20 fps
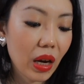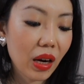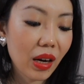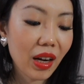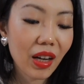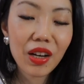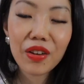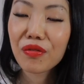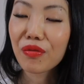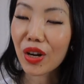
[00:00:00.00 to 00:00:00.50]

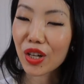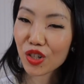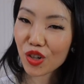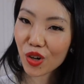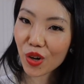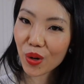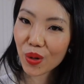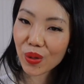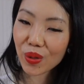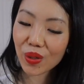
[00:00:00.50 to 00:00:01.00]
kind of
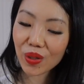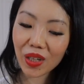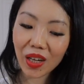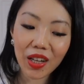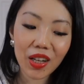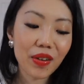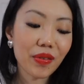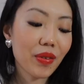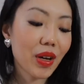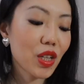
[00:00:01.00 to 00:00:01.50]
retro,
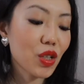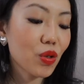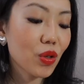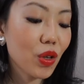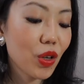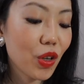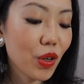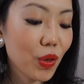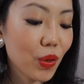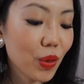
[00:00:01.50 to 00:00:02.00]
kind of
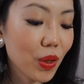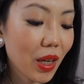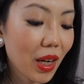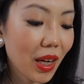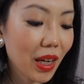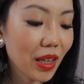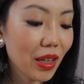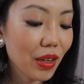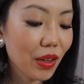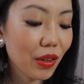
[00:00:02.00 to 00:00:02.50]
retro,
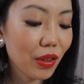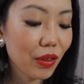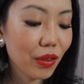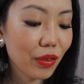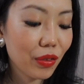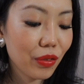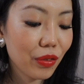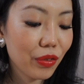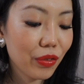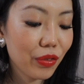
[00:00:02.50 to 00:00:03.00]
kind
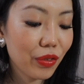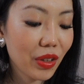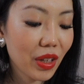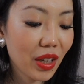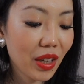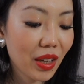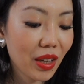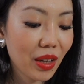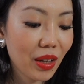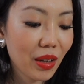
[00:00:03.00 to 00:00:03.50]
of
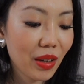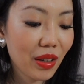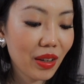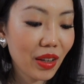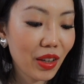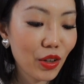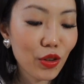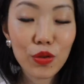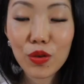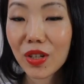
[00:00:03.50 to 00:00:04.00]

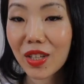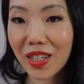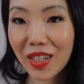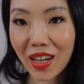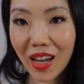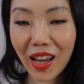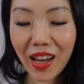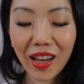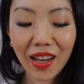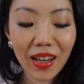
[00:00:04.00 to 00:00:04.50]

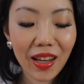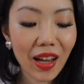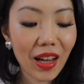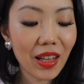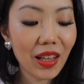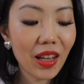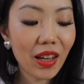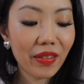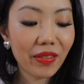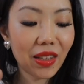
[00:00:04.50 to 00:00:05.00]
interesting. I
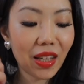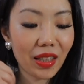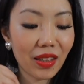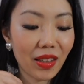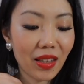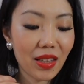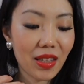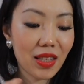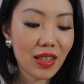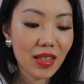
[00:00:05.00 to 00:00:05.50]
love that
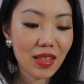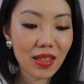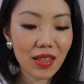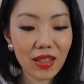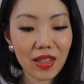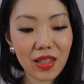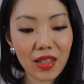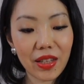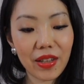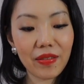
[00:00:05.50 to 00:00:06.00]
this the
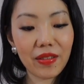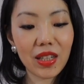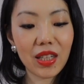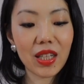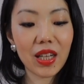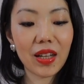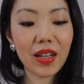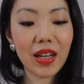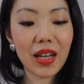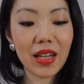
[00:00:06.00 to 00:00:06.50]
sleeve
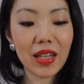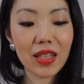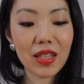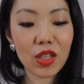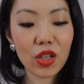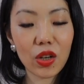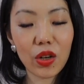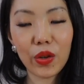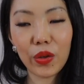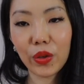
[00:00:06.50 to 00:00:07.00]
detail has
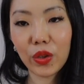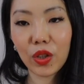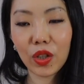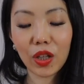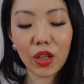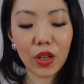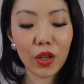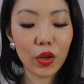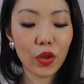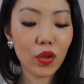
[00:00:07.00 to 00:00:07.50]
all
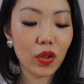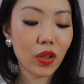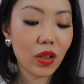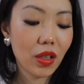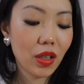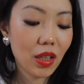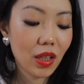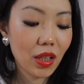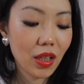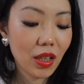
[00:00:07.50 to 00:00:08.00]
the
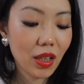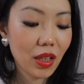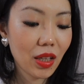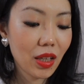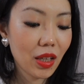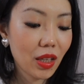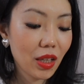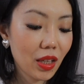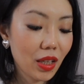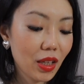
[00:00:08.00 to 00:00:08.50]

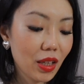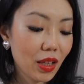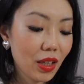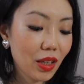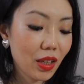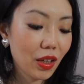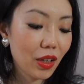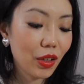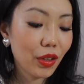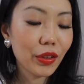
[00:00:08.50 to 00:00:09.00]

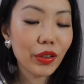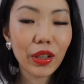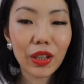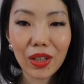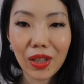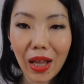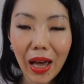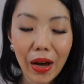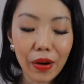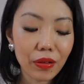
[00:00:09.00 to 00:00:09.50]
all the
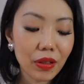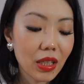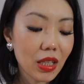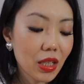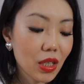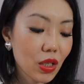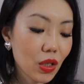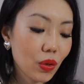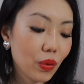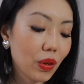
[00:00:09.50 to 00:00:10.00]

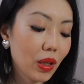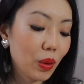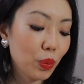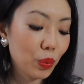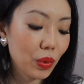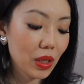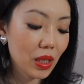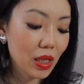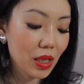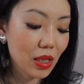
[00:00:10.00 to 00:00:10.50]
loudness to it,
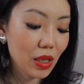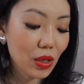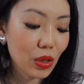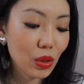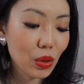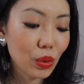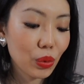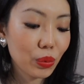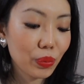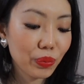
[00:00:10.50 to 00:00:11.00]
but
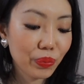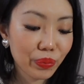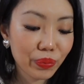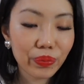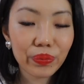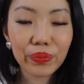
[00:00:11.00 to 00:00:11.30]
still,